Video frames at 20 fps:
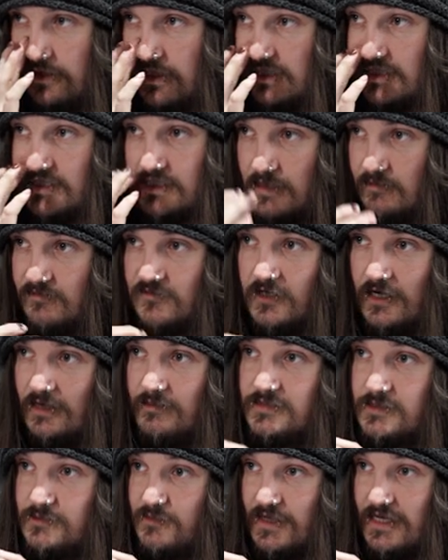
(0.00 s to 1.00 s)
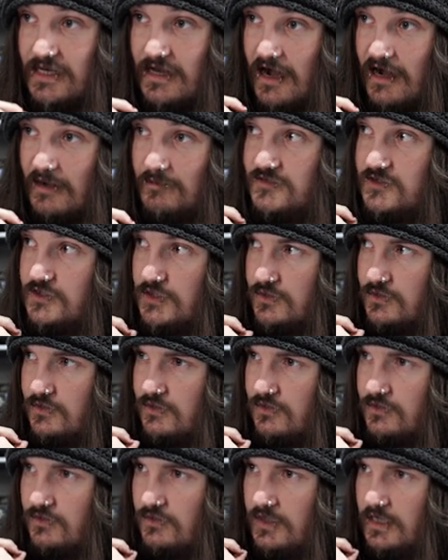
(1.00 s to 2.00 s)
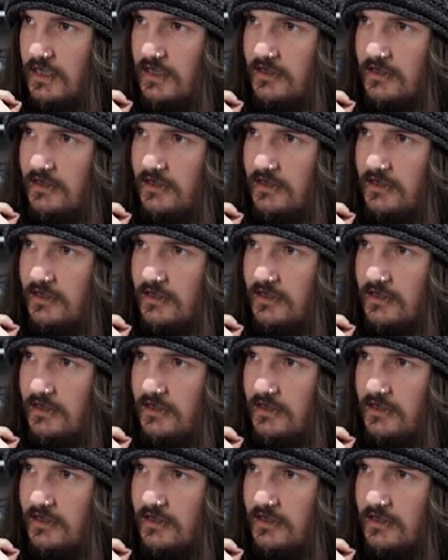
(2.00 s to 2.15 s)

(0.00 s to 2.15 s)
can sometimes be up to